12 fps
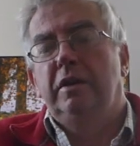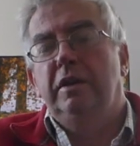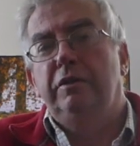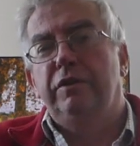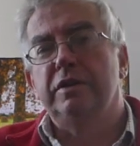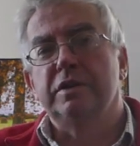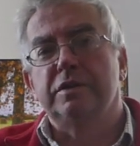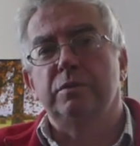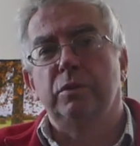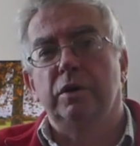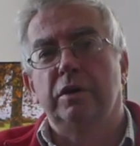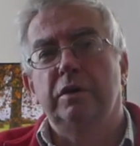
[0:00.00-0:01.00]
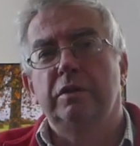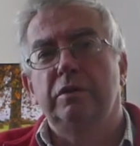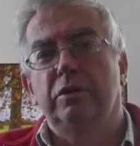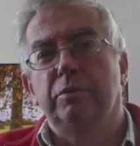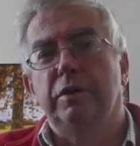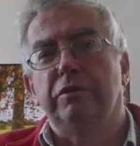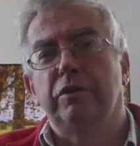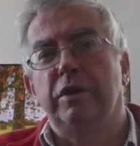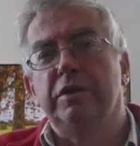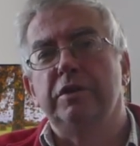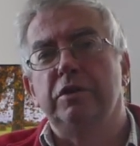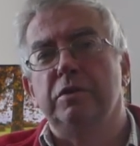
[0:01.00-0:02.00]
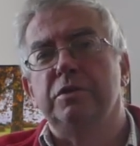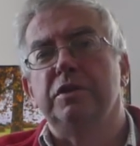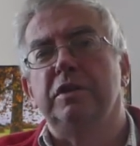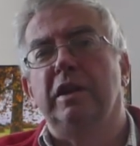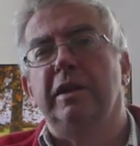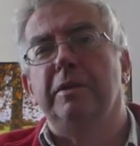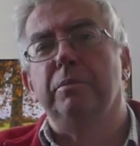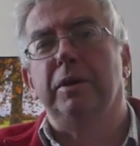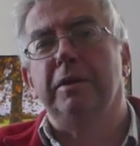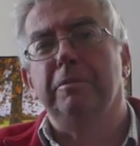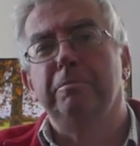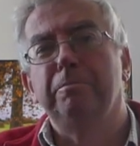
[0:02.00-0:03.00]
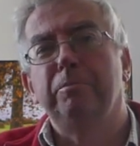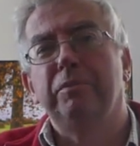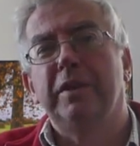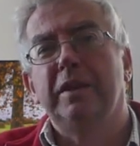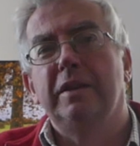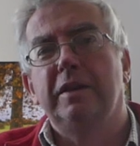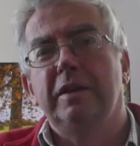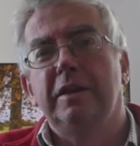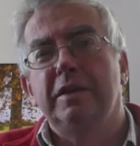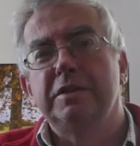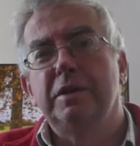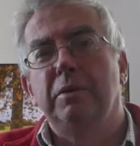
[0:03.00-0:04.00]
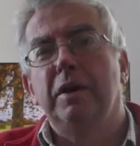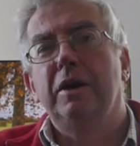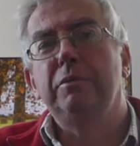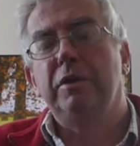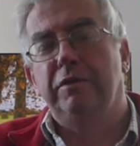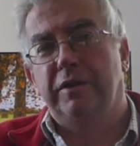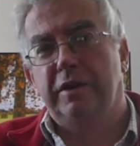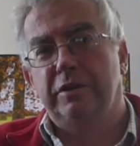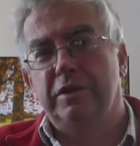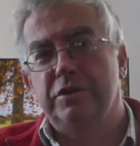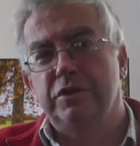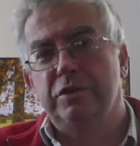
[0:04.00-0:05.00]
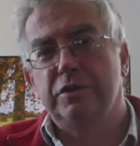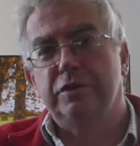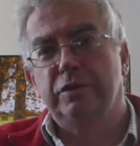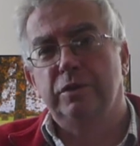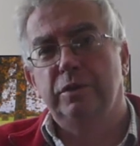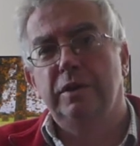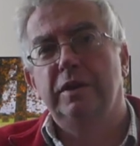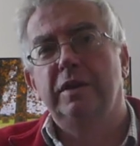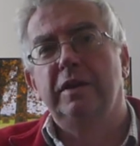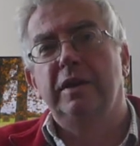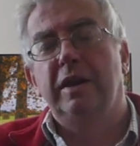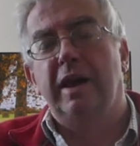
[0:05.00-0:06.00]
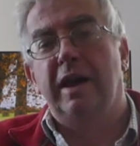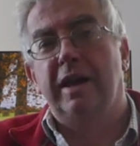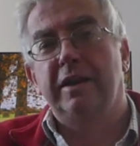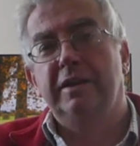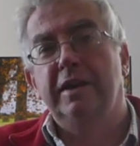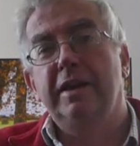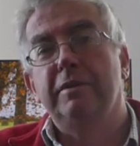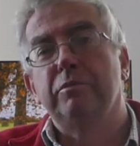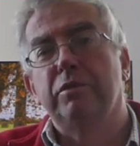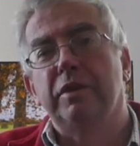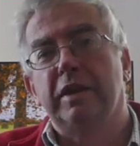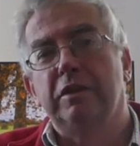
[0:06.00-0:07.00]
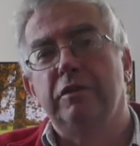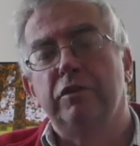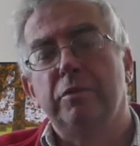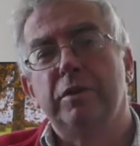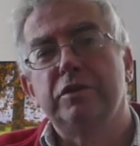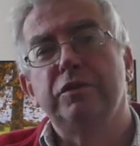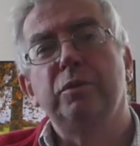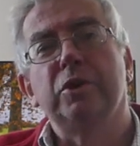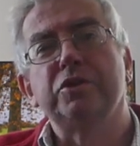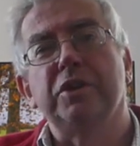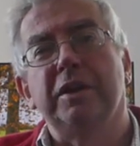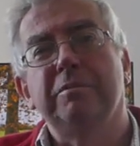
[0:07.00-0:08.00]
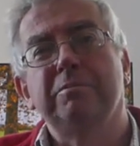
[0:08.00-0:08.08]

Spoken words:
if it doesn't work, not be frightened to use the delete button. So hope you found this useful, and again, thank you very much for watching.